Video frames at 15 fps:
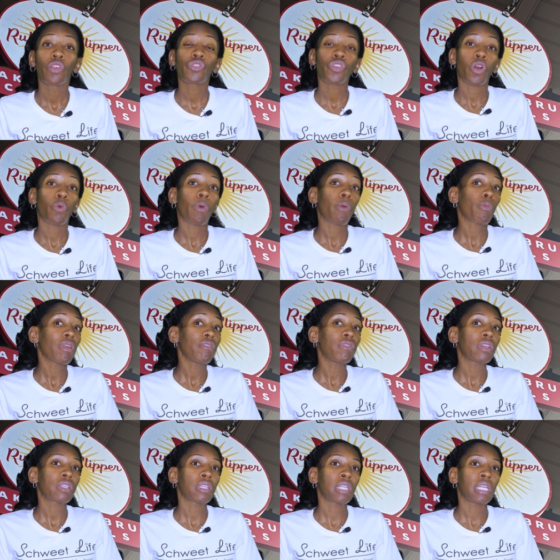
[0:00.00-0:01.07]
So when we
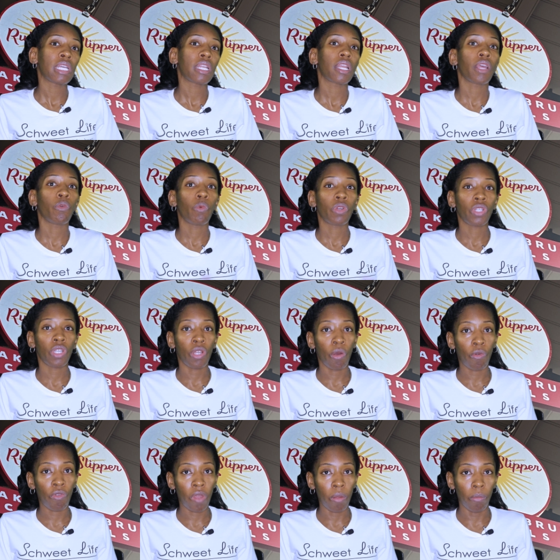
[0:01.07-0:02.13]
visited, it was in
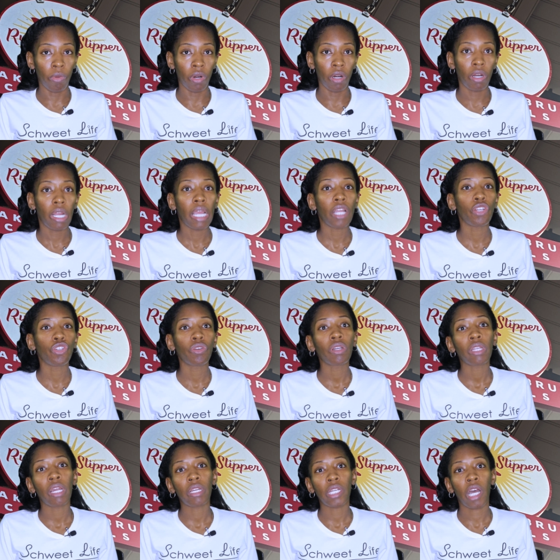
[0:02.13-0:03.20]
November, and during
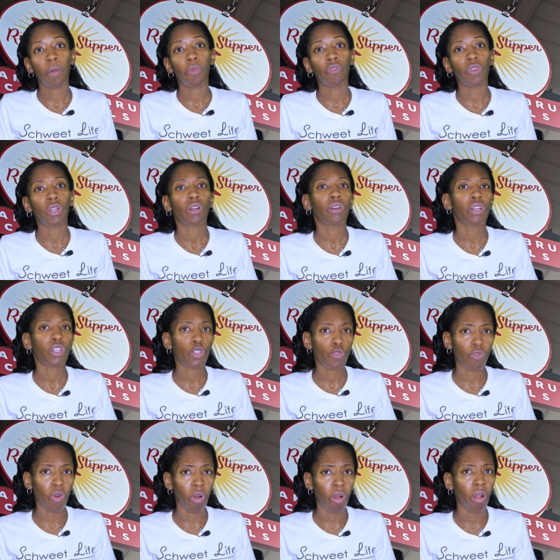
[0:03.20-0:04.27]
that time of year, it's
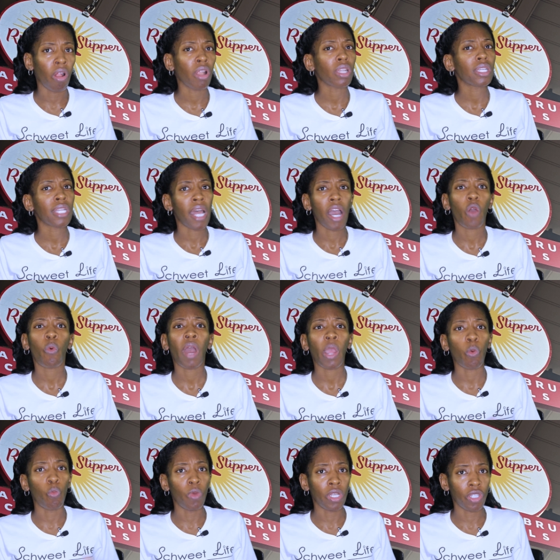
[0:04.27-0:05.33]
fall, not quite
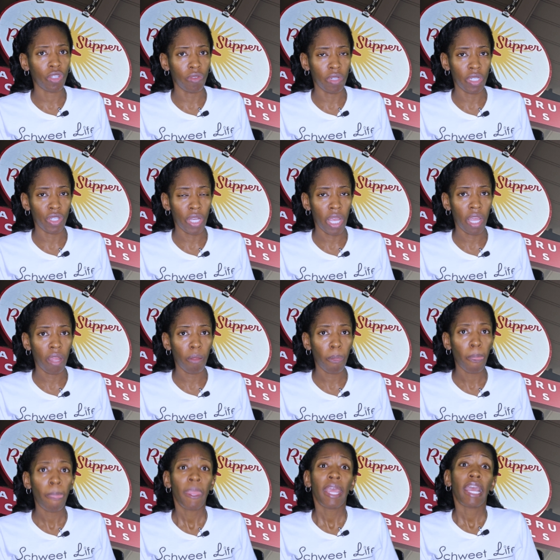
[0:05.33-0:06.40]
winter as yet.
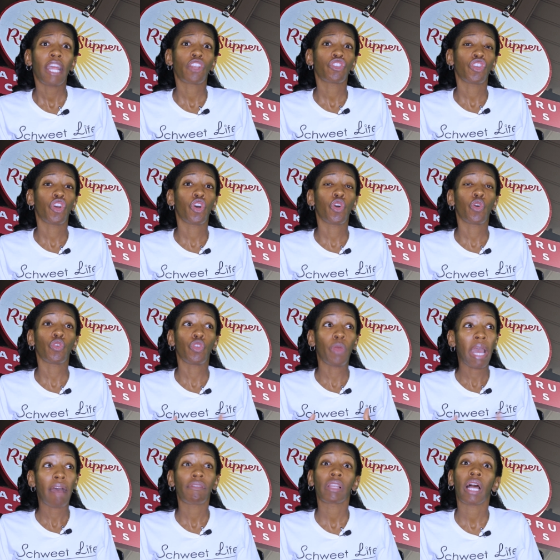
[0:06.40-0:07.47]
And so you
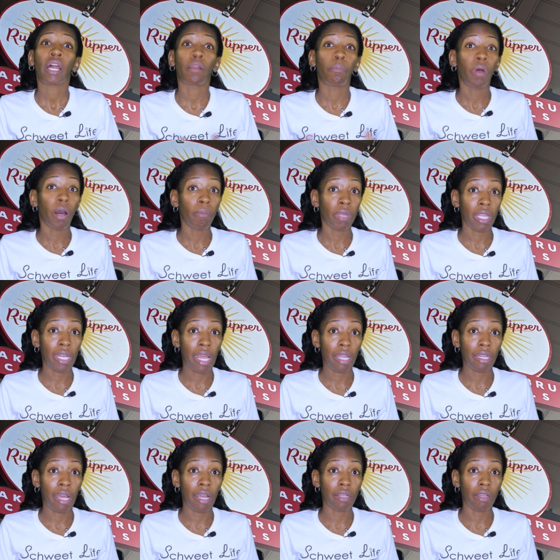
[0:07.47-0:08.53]
have a lot of pumpkin at
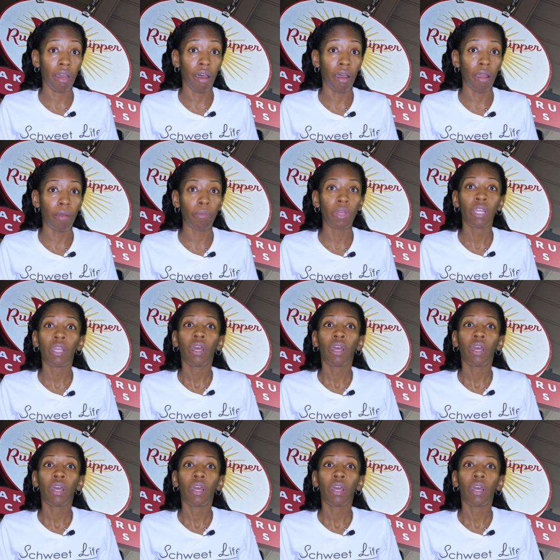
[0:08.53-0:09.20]
that time.